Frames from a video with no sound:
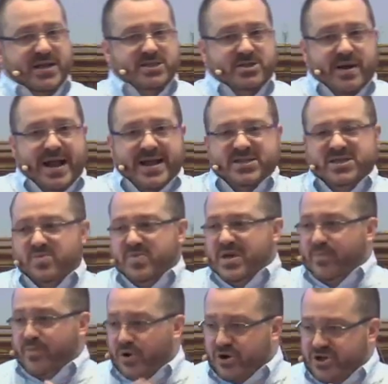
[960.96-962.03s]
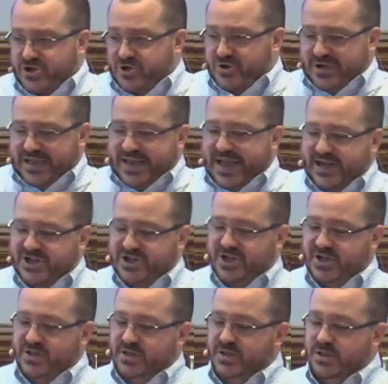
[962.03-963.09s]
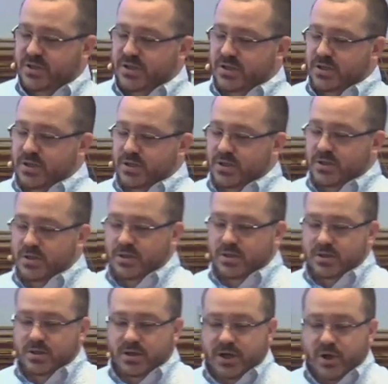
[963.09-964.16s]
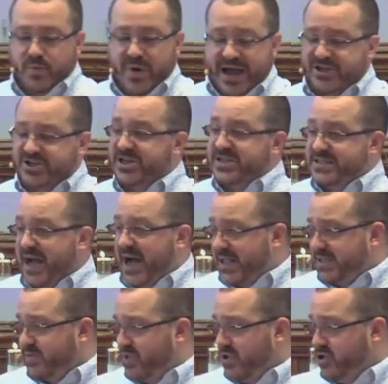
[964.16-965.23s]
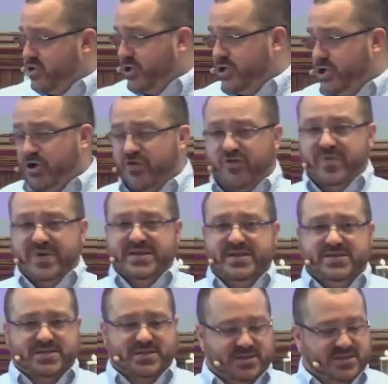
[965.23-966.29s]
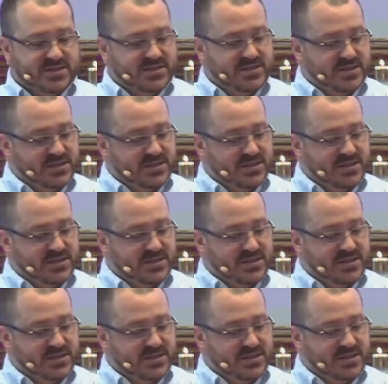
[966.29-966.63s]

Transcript: has to be a personal connection. Compassion is not something you can do from a distance